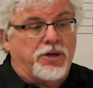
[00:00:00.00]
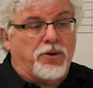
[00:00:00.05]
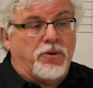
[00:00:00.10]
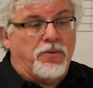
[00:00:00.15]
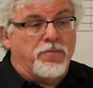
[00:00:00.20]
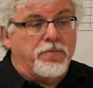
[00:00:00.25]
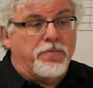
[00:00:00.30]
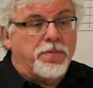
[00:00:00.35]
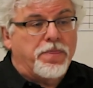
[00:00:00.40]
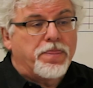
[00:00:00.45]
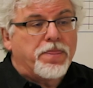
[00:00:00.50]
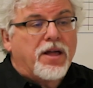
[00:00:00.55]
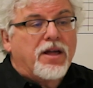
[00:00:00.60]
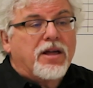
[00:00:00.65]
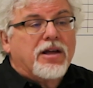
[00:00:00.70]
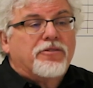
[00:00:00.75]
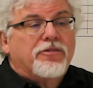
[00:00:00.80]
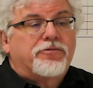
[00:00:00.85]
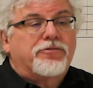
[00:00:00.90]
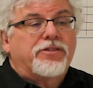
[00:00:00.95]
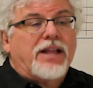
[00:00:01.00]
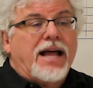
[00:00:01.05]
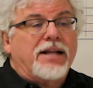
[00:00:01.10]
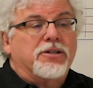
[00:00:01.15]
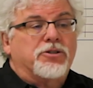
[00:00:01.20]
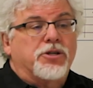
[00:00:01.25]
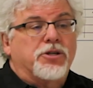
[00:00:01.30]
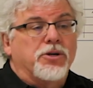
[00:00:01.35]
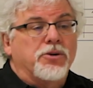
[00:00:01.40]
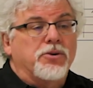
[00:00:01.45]

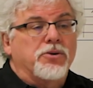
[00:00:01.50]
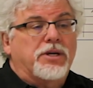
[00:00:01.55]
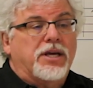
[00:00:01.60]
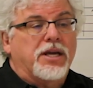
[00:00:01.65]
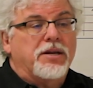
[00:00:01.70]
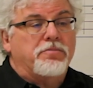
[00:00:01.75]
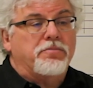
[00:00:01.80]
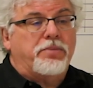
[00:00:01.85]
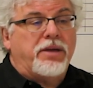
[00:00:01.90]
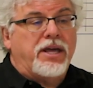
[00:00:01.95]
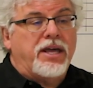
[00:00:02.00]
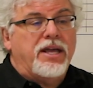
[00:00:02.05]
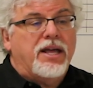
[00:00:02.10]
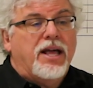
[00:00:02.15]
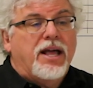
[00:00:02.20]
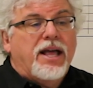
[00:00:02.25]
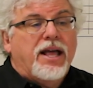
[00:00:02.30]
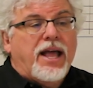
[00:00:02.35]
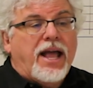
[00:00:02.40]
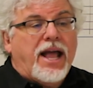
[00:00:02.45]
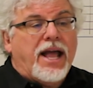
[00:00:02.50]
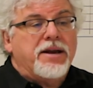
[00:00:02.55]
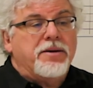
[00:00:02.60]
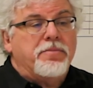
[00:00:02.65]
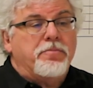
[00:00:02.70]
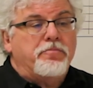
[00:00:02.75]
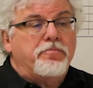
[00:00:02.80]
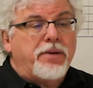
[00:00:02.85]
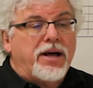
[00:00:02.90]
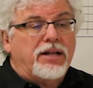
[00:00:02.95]
Flat 2 can be an
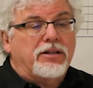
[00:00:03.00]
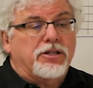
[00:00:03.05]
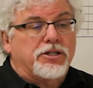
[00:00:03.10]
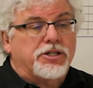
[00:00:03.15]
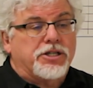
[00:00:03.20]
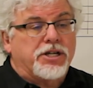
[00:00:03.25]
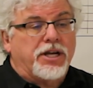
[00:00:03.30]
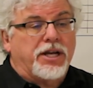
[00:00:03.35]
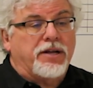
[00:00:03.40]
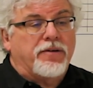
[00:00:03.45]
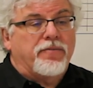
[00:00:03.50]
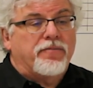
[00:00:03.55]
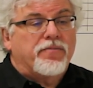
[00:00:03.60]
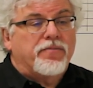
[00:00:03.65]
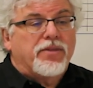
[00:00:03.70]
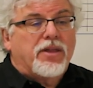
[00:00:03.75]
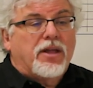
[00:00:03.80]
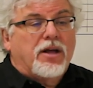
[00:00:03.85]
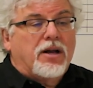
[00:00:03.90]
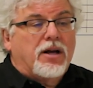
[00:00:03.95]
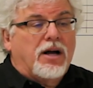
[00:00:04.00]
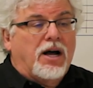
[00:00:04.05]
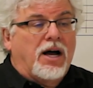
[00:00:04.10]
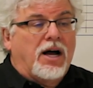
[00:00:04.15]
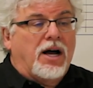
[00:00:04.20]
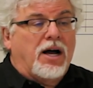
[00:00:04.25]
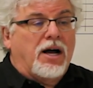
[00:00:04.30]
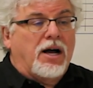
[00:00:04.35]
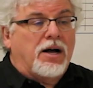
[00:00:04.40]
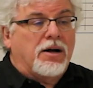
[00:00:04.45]
embellishing
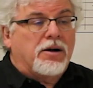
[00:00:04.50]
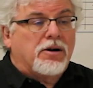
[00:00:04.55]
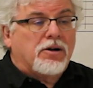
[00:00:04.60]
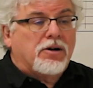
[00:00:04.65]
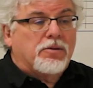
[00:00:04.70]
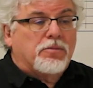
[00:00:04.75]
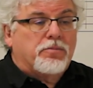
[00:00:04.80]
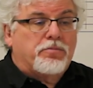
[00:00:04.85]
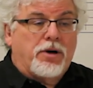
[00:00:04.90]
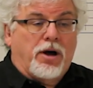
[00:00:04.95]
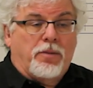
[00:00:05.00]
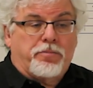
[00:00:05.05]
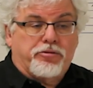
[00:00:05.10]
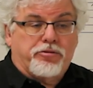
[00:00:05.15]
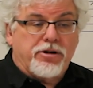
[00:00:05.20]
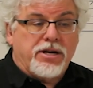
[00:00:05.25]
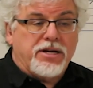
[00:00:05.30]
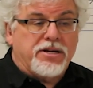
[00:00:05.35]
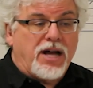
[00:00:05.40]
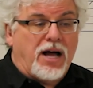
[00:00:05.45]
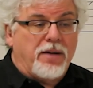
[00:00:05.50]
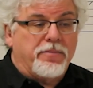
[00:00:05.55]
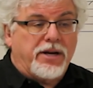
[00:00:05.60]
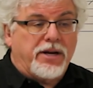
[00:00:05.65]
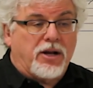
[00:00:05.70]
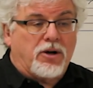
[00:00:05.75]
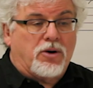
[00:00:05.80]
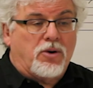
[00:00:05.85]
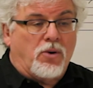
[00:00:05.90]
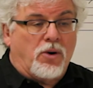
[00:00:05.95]
a
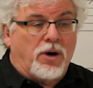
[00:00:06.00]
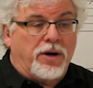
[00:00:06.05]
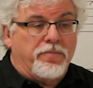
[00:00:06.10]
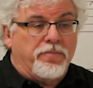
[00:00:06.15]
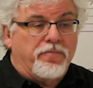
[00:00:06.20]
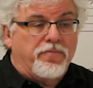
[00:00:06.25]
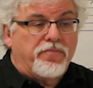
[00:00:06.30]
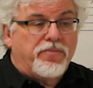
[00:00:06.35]
predominant chord.